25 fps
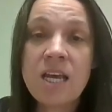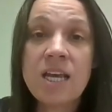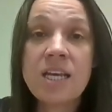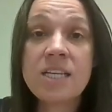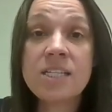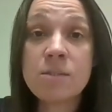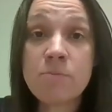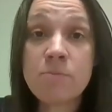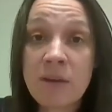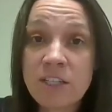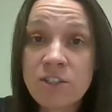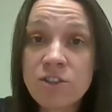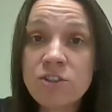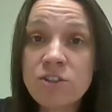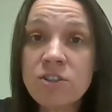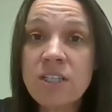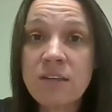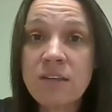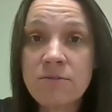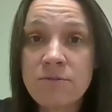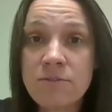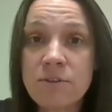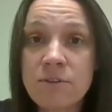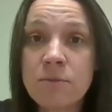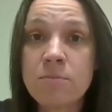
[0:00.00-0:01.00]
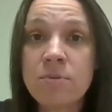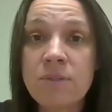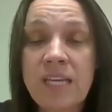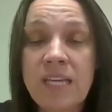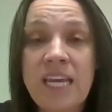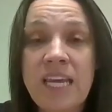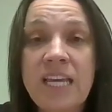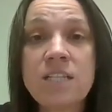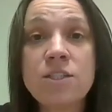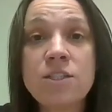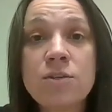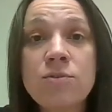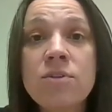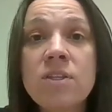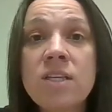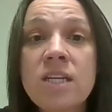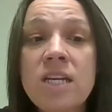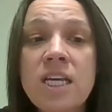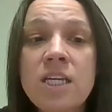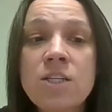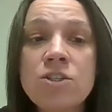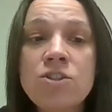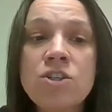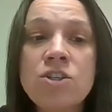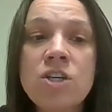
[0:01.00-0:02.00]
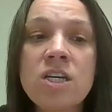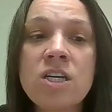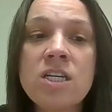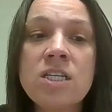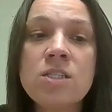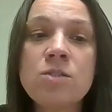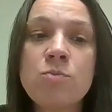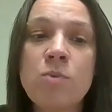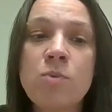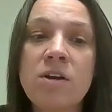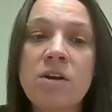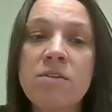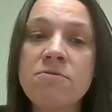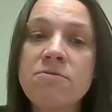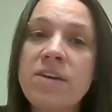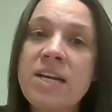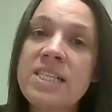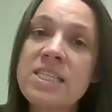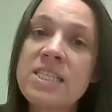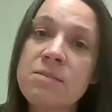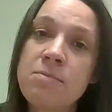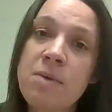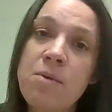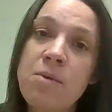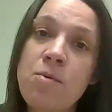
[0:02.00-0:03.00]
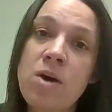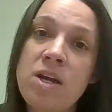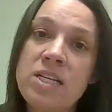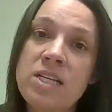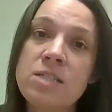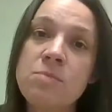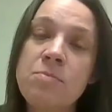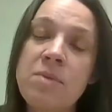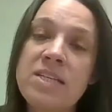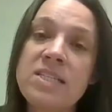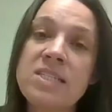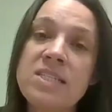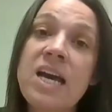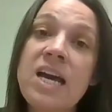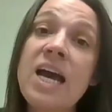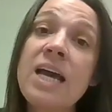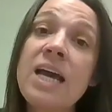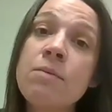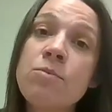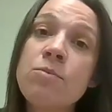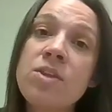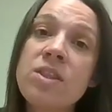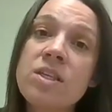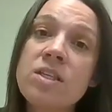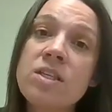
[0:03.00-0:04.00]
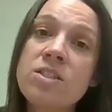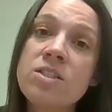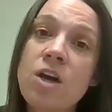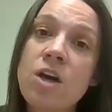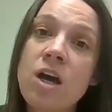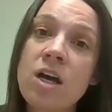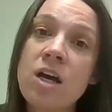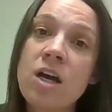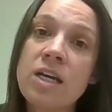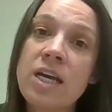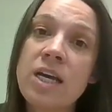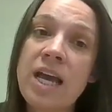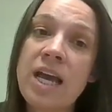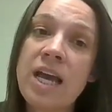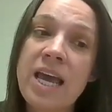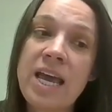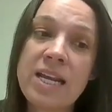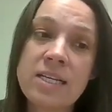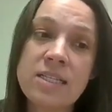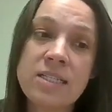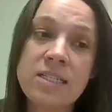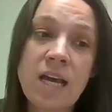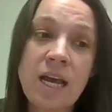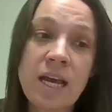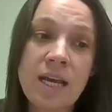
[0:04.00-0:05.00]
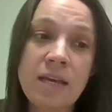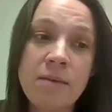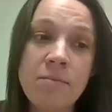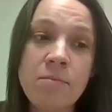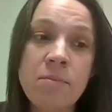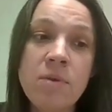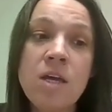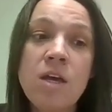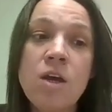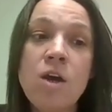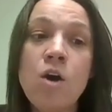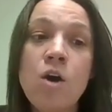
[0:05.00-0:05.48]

especially for planned euthanasias where friends may want to spend time with the dog ahead of time,